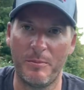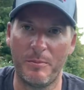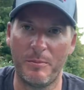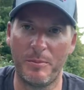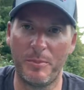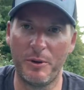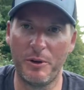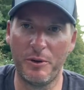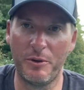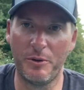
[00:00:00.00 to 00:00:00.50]

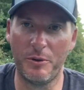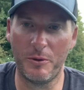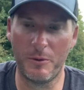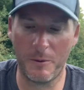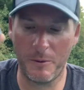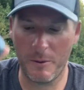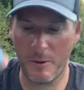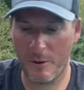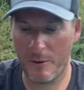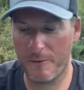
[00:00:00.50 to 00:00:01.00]

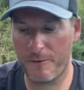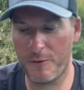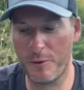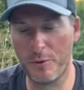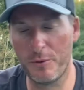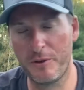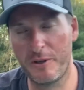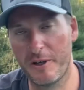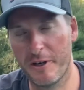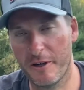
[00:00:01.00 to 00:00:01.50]
blue
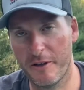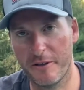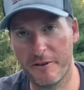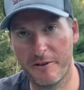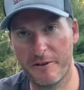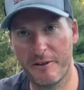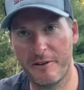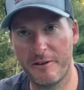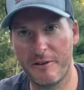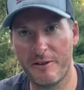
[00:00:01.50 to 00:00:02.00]
food
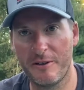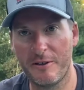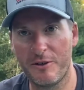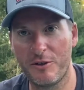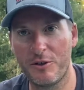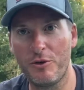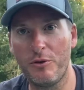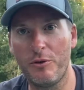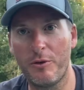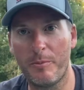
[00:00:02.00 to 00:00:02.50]
coloring
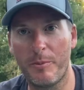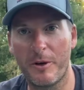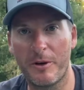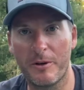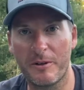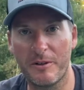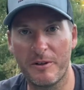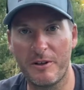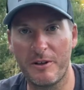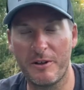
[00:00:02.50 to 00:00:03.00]
to the
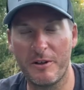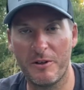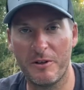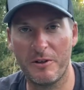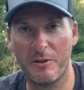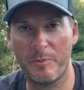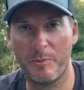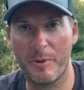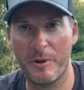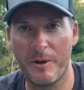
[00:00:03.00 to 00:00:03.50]
Berkeley
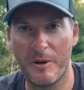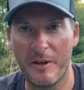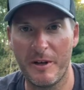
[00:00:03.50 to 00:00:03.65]
gulp